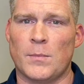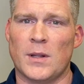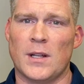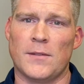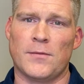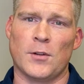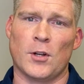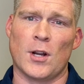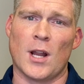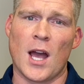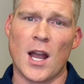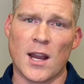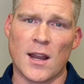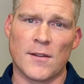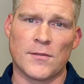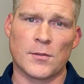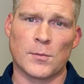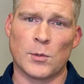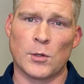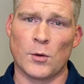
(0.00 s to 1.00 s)
but if you're not
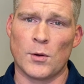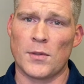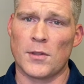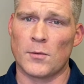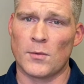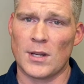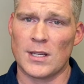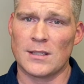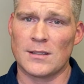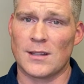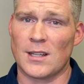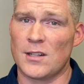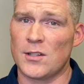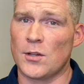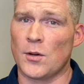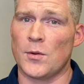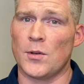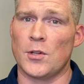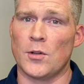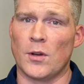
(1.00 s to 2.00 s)
comfortable with the risk, then
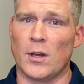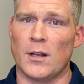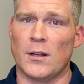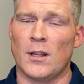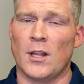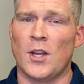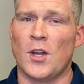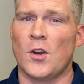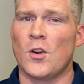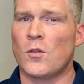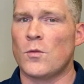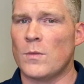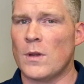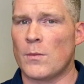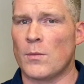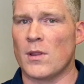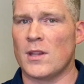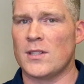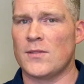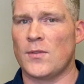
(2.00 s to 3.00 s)
don't do it.
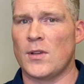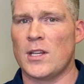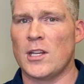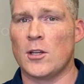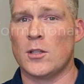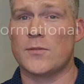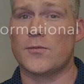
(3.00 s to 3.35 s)
Remember, this video is